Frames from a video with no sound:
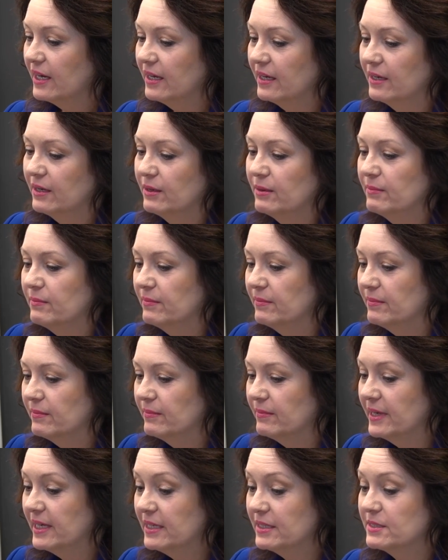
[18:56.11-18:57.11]
my
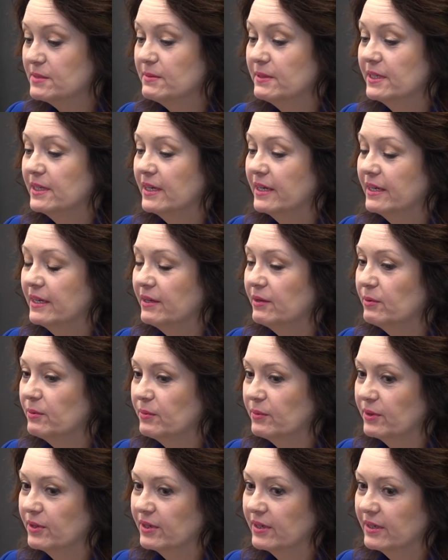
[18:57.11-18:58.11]
husband and I
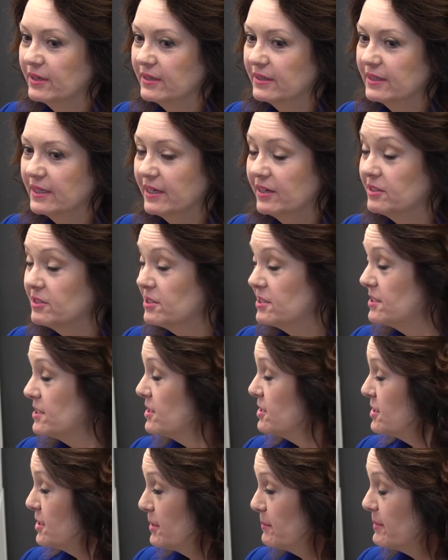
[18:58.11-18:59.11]
were, and I'll
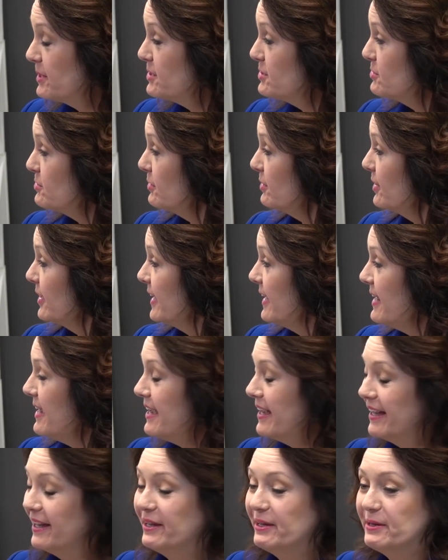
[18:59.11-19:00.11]
just share my story.
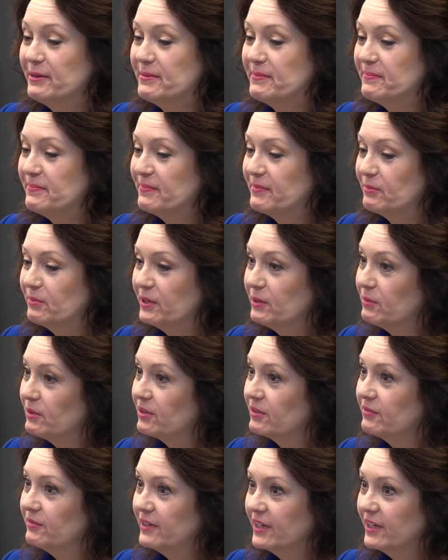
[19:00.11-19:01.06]
We were